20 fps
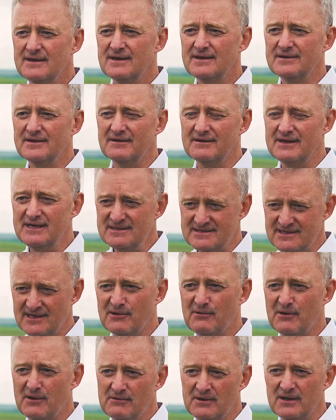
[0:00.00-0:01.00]
and they're easy
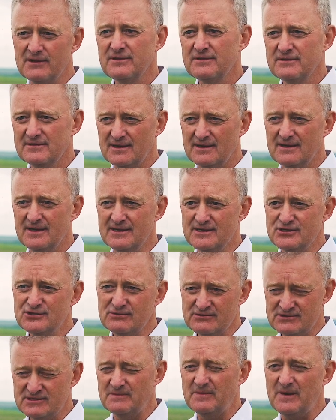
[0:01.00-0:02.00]
to work with. And it
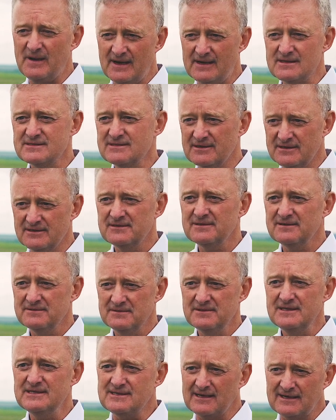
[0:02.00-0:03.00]
shows the buyers that
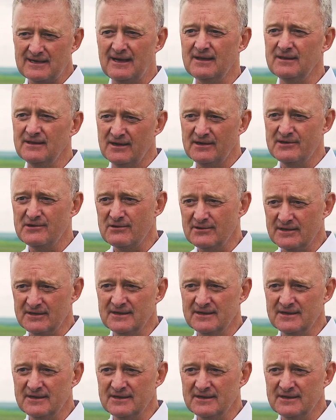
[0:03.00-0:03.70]
these are cattle that are not